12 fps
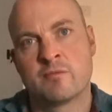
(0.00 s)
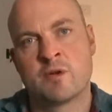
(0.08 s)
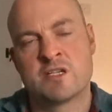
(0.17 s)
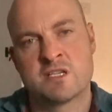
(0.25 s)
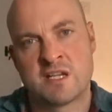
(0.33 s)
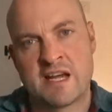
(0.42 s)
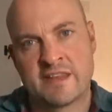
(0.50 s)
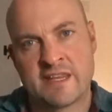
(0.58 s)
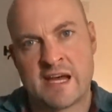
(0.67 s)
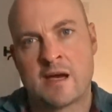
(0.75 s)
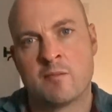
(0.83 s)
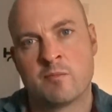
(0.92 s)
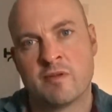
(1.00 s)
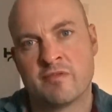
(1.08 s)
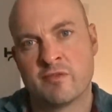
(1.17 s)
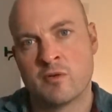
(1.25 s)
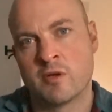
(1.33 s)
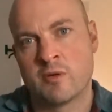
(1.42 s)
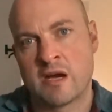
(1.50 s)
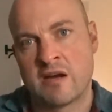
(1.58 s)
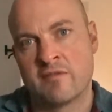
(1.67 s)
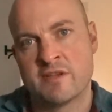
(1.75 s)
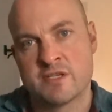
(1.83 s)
which is like that before you have